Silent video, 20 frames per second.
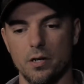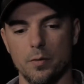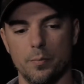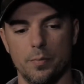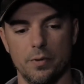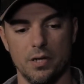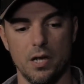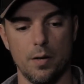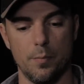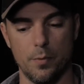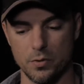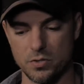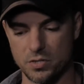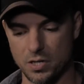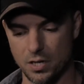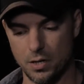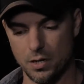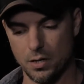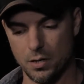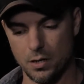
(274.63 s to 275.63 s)
But yeah,
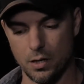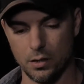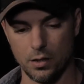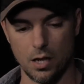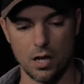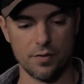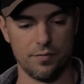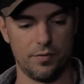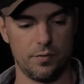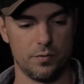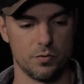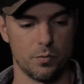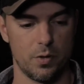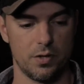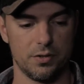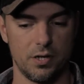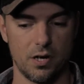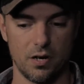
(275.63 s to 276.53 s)
a lot of it was right there.